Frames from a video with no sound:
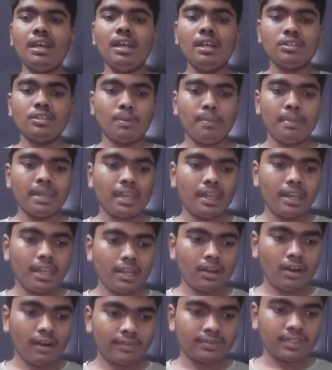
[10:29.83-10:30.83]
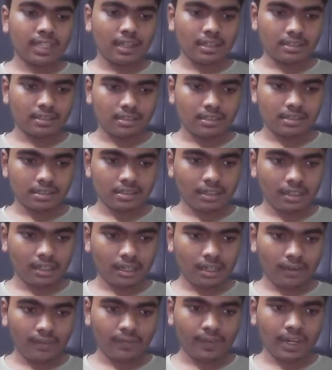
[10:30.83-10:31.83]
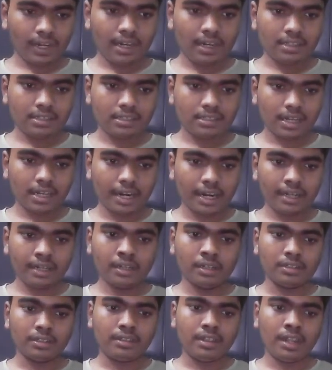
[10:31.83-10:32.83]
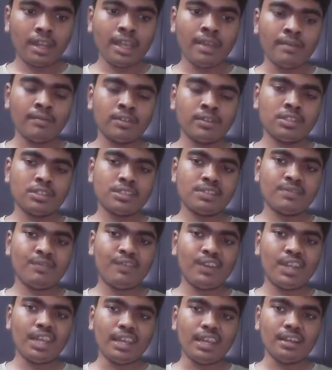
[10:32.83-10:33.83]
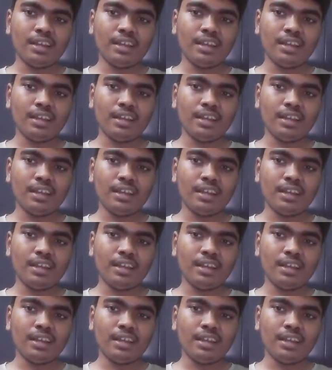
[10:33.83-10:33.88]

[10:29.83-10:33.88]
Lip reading: So beginning of the list, free list header 3, which is free.